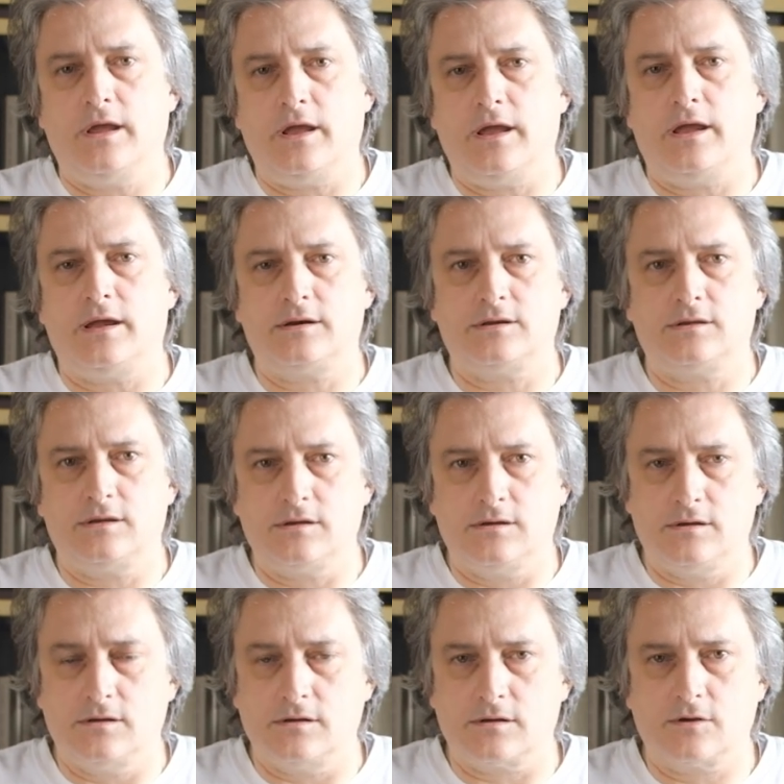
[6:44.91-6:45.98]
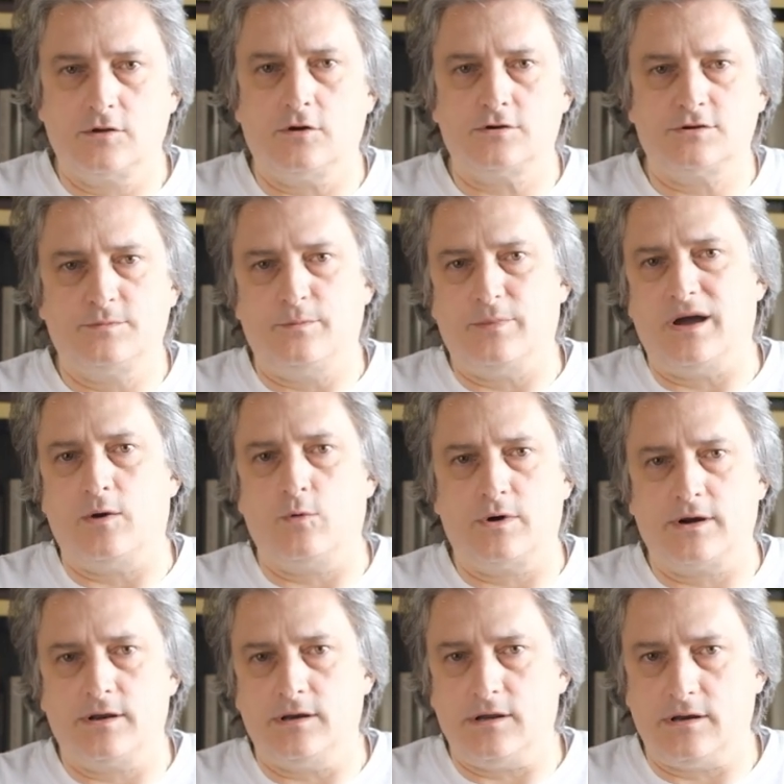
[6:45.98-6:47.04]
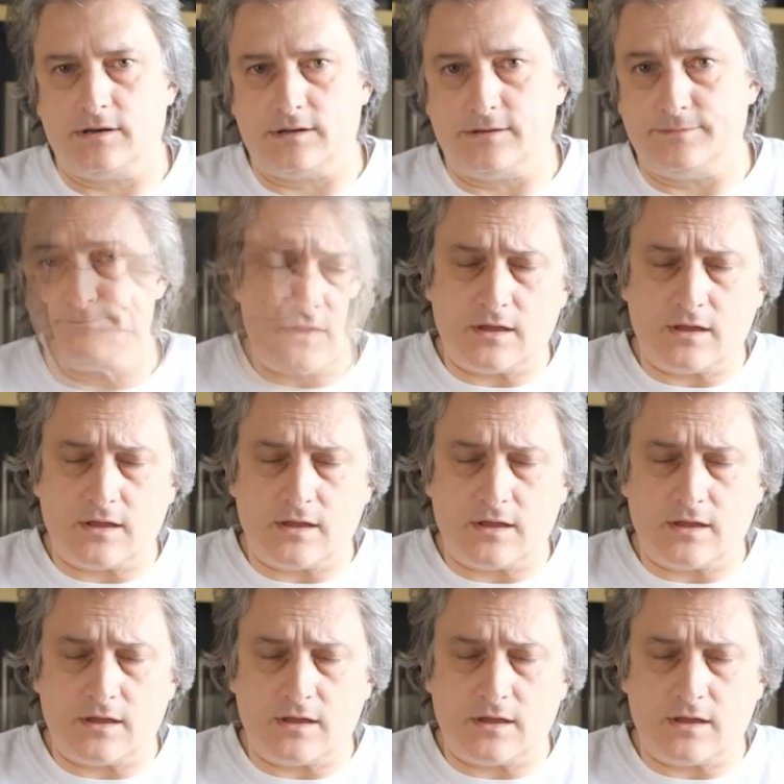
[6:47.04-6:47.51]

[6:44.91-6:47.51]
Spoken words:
and got power in Italy.